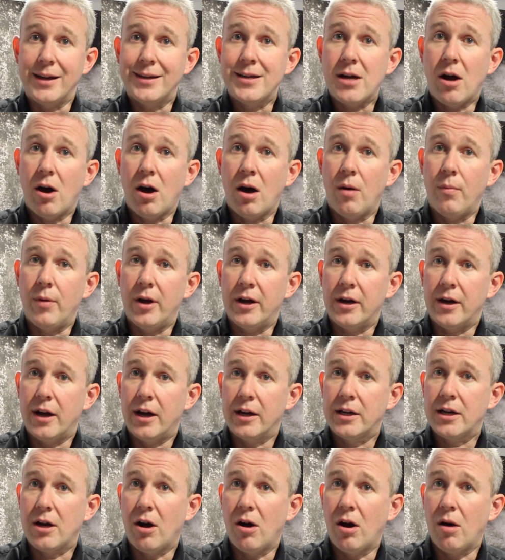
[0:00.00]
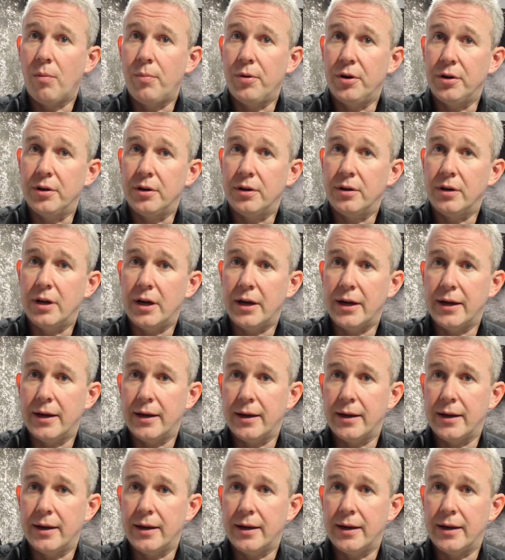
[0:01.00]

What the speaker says: a carbon